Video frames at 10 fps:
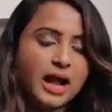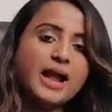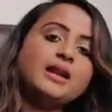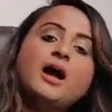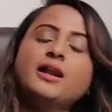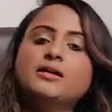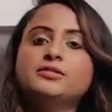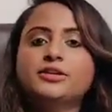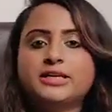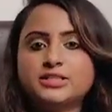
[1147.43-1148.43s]
And
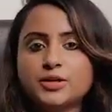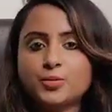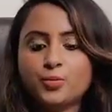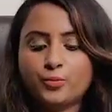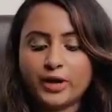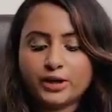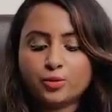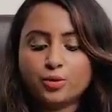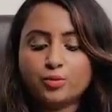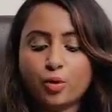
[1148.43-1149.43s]
another reason when you
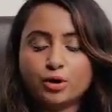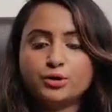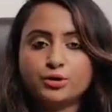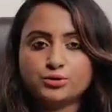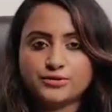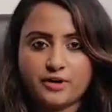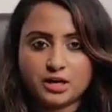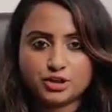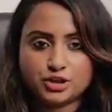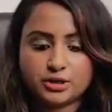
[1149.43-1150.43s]
would want to use a
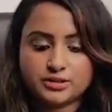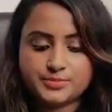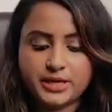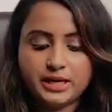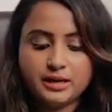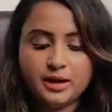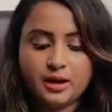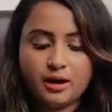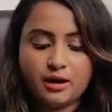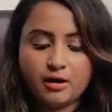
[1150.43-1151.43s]
fast shutter speed,
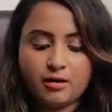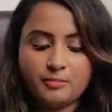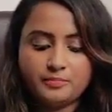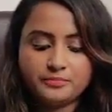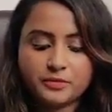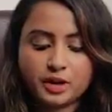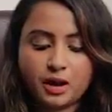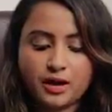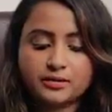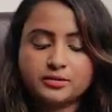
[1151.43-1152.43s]

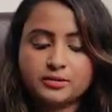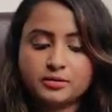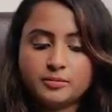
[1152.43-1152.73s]
another